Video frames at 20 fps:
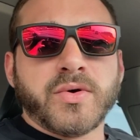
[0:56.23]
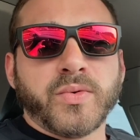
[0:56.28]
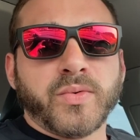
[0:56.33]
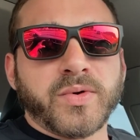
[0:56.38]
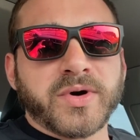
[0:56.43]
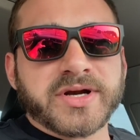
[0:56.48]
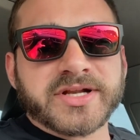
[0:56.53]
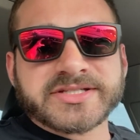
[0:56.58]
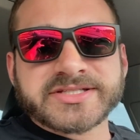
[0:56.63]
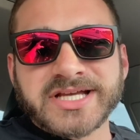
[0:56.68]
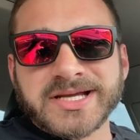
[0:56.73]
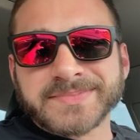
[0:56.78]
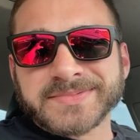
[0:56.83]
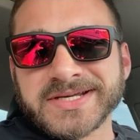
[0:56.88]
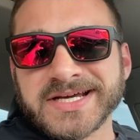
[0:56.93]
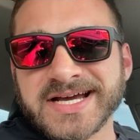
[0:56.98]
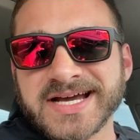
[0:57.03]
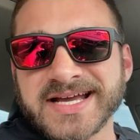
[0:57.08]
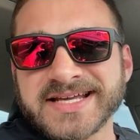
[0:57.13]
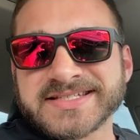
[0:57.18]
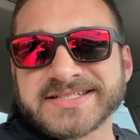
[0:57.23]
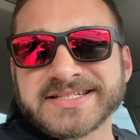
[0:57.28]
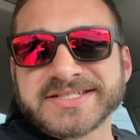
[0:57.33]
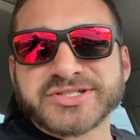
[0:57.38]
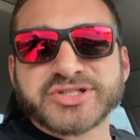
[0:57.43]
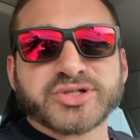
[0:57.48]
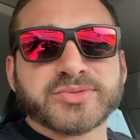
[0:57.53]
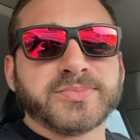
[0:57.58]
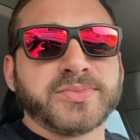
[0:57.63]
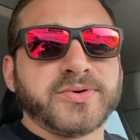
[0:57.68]
What is up, guys?
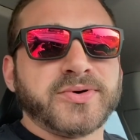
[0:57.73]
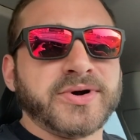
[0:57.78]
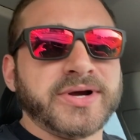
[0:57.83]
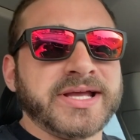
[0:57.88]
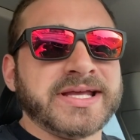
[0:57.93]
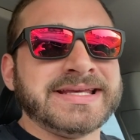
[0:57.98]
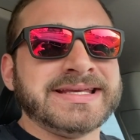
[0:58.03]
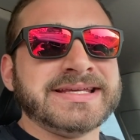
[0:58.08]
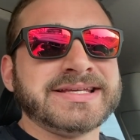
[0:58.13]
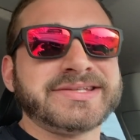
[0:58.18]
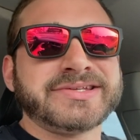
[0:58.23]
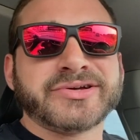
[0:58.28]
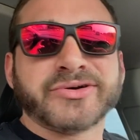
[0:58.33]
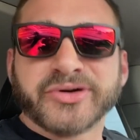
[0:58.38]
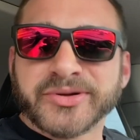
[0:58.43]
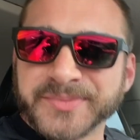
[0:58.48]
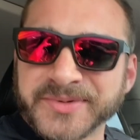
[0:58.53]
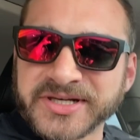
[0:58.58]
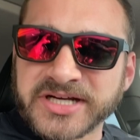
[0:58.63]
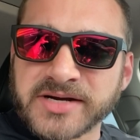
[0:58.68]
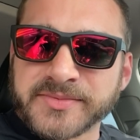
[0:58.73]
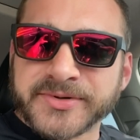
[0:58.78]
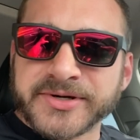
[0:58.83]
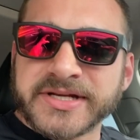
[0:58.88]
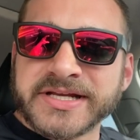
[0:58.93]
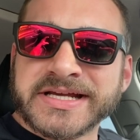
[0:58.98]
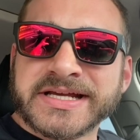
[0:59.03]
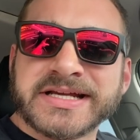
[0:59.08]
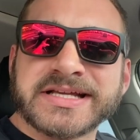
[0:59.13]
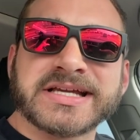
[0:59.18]
It's your boy Cody
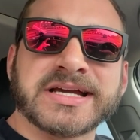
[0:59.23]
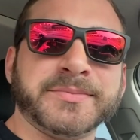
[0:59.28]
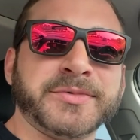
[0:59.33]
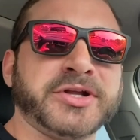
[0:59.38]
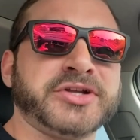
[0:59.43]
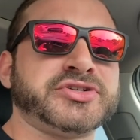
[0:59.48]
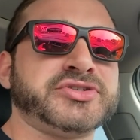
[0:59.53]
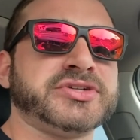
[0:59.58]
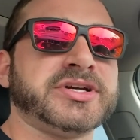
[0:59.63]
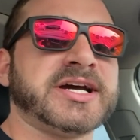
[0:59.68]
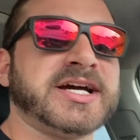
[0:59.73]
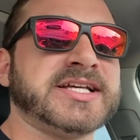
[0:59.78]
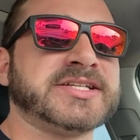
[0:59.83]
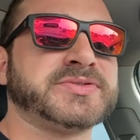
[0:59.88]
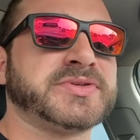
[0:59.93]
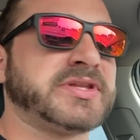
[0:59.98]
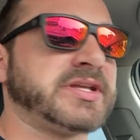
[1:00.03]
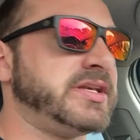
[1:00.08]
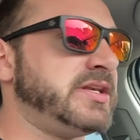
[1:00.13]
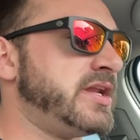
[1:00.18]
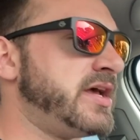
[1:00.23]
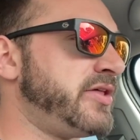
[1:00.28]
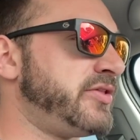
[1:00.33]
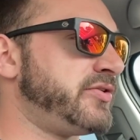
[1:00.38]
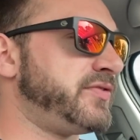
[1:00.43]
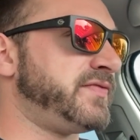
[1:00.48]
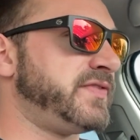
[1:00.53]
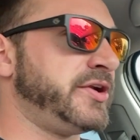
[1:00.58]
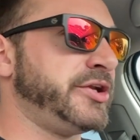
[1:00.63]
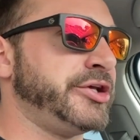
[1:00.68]
Montgomery coming at you guys with
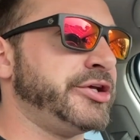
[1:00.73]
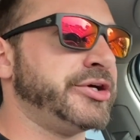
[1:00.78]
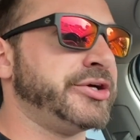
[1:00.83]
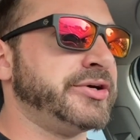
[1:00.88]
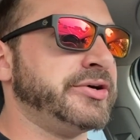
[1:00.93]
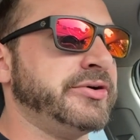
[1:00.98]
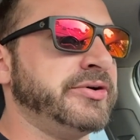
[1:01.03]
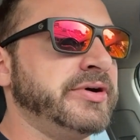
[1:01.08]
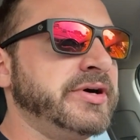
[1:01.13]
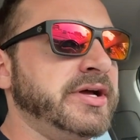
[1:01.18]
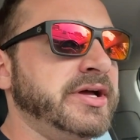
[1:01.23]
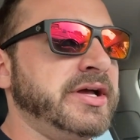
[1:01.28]
another video.